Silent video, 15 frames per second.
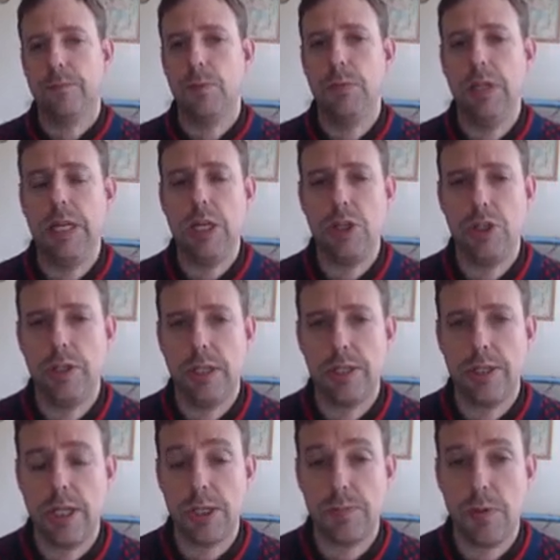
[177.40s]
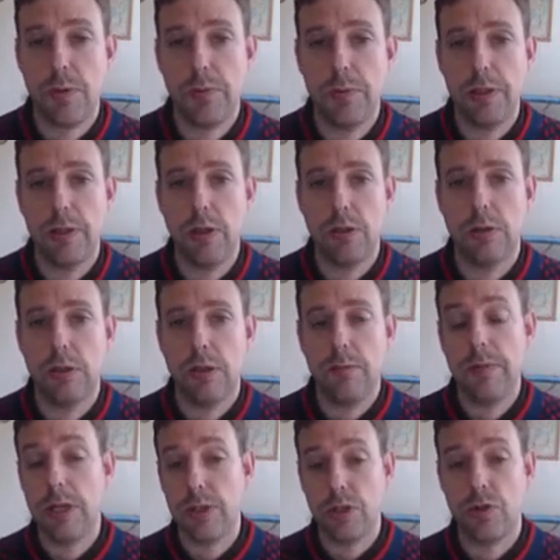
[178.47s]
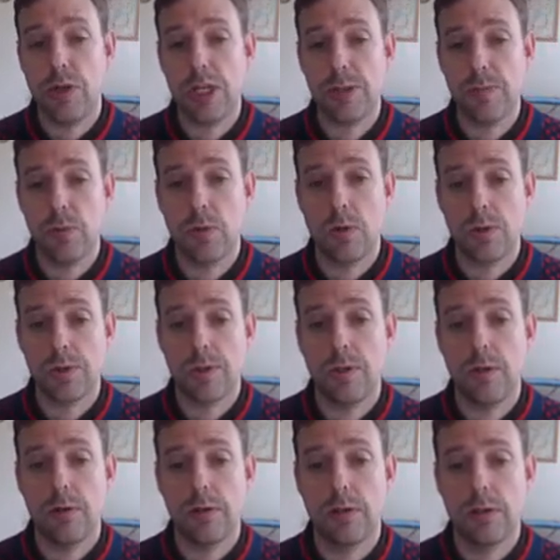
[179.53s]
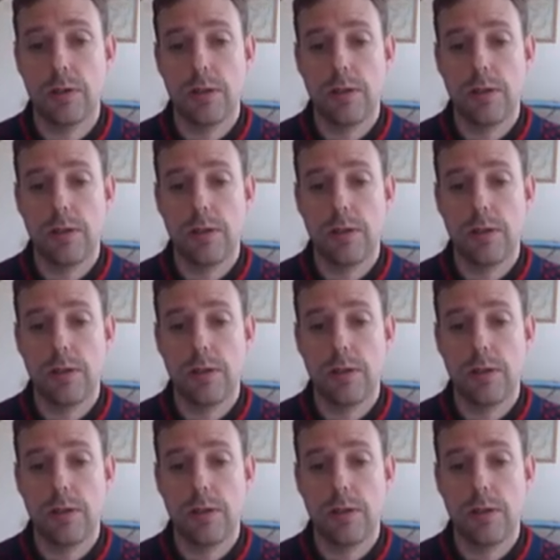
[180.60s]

Malaysia, that's probably lower. I imagine transport costs are